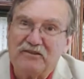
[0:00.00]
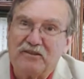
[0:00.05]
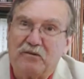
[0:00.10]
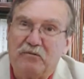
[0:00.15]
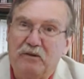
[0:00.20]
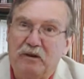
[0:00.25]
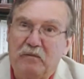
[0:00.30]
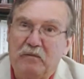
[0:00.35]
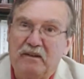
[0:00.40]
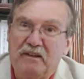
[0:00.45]

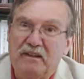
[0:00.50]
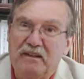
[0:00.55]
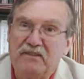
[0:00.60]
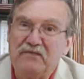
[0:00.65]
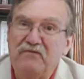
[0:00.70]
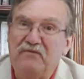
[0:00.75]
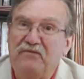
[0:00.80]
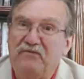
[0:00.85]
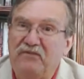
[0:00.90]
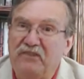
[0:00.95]
equipment is
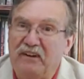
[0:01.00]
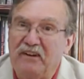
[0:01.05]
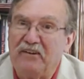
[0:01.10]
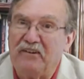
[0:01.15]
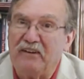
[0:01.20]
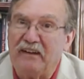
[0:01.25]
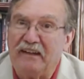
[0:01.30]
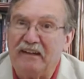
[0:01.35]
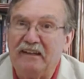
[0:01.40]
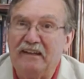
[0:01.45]

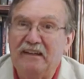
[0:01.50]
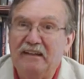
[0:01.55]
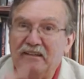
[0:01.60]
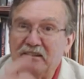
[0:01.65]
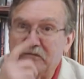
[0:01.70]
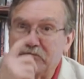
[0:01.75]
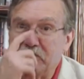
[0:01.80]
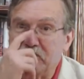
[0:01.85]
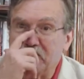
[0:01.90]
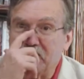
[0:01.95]
very
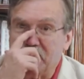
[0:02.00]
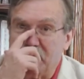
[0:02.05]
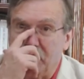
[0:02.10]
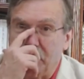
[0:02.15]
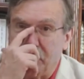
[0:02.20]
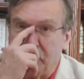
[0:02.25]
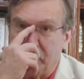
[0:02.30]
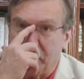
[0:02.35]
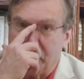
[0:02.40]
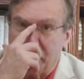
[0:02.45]

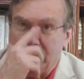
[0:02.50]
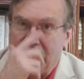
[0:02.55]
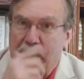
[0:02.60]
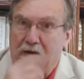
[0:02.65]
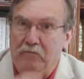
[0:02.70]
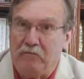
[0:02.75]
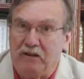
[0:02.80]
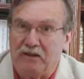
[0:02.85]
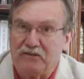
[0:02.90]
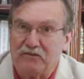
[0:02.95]
specific on
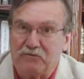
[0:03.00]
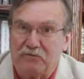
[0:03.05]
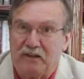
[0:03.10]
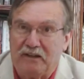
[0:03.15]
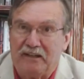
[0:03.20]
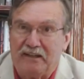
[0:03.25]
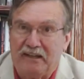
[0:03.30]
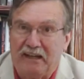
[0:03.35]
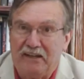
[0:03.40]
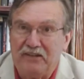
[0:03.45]
how much
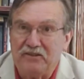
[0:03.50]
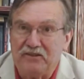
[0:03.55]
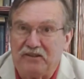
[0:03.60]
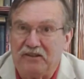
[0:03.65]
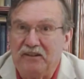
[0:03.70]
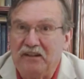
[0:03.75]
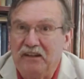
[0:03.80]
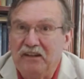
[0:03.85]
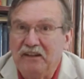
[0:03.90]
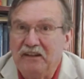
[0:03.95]

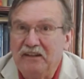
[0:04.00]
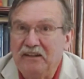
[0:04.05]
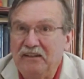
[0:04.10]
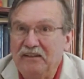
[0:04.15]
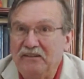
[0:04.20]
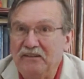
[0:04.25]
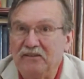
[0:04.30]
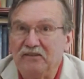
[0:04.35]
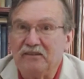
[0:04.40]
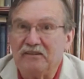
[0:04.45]
radiation
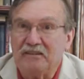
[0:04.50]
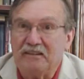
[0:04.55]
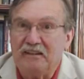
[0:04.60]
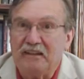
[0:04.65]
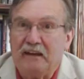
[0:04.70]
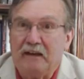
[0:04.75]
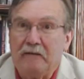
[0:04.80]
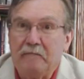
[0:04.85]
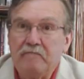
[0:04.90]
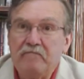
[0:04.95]
you can
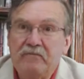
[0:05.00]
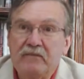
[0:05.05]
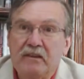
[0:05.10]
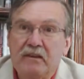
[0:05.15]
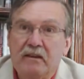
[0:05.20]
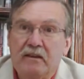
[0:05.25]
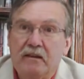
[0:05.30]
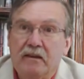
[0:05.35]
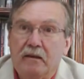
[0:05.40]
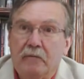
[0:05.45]
get.
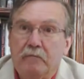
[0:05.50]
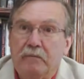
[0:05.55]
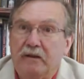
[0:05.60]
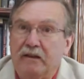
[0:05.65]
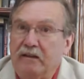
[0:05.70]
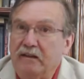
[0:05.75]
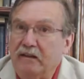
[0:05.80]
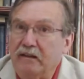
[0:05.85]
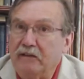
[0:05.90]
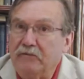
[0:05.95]

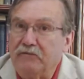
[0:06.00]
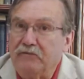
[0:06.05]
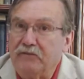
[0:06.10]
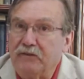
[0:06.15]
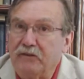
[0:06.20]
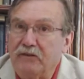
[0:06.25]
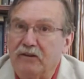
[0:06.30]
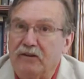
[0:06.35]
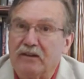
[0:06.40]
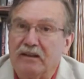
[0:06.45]
But if
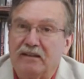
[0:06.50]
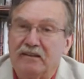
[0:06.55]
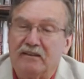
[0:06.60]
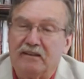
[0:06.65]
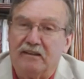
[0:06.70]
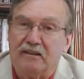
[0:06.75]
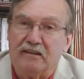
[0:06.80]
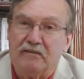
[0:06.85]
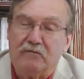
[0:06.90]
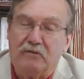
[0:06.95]
you look
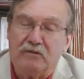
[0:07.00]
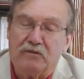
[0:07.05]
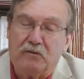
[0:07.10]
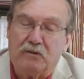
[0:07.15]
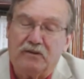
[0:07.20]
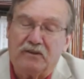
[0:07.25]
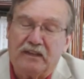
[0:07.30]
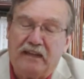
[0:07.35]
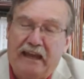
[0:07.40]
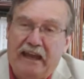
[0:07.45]
at
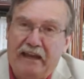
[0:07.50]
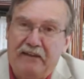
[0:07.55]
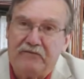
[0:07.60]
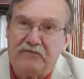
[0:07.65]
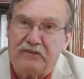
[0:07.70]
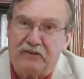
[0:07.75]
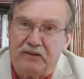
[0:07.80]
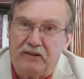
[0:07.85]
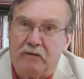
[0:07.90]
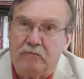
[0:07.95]
what they had
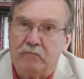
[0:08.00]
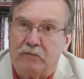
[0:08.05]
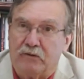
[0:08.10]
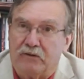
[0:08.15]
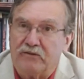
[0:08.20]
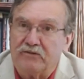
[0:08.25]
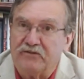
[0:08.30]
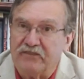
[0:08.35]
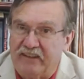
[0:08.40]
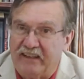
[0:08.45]
for
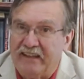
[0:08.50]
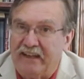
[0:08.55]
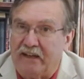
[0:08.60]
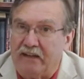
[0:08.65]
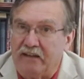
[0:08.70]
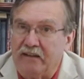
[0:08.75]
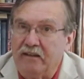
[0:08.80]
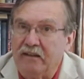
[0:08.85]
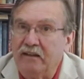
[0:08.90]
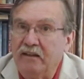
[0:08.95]
numbers
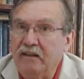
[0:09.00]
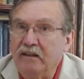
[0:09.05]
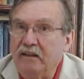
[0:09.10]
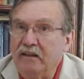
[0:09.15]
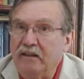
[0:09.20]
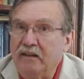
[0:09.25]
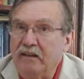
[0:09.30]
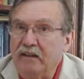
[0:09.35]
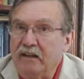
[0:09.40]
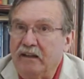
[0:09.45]
then
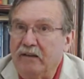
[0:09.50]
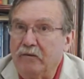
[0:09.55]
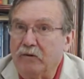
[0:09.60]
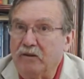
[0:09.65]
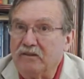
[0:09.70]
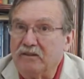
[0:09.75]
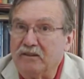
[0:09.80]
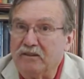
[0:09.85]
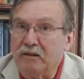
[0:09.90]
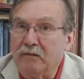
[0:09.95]
and
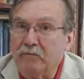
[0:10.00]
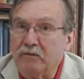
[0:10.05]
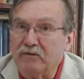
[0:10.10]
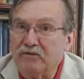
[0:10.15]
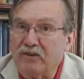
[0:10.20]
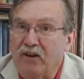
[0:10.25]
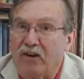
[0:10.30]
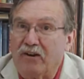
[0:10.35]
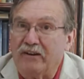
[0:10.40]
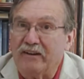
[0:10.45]
what the numbers
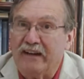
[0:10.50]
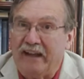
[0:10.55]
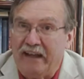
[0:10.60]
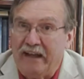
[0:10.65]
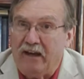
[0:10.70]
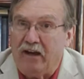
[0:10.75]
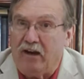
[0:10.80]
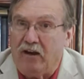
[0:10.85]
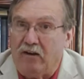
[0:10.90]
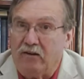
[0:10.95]
are
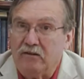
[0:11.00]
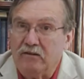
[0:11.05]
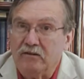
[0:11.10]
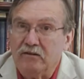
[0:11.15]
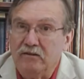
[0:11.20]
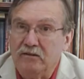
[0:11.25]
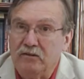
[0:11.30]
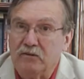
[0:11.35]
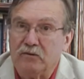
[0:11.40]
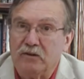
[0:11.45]
now,
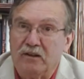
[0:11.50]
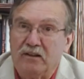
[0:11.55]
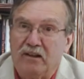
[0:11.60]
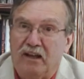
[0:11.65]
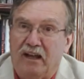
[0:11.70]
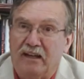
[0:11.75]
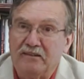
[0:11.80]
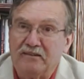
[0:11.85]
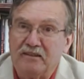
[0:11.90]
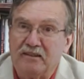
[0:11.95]
you
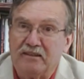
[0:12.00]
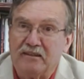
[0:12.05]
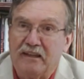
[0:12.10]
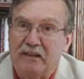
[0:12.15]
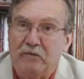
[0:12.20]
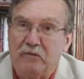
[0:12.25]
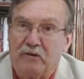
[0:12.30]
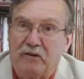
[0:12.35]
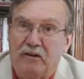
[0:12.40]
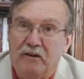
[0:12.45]
realize that
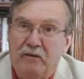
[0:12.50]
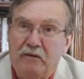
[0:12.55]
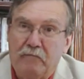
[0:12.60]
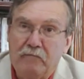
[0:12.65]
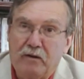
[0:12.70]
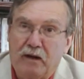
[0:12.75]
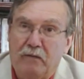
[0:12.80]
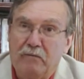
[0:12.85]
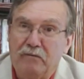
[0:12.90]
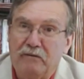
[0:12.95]
they were
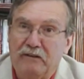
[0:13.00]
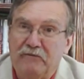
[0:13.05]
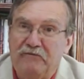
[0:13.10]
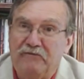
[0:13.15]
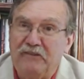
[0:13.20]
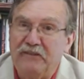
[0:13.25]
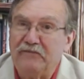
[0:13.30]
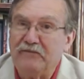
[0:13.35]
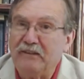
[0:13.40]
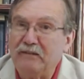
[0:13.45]
probably
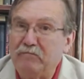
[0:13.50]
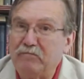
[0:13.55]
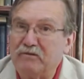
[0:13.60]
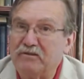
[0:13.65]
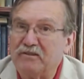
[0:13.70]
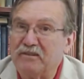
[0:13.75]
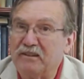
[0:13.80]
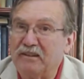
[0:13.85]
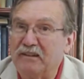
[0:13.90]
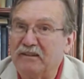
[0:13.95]

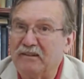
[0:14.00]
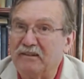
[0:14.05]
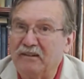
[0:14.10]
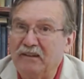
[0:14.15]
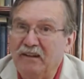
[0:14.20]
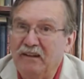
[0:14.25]
50%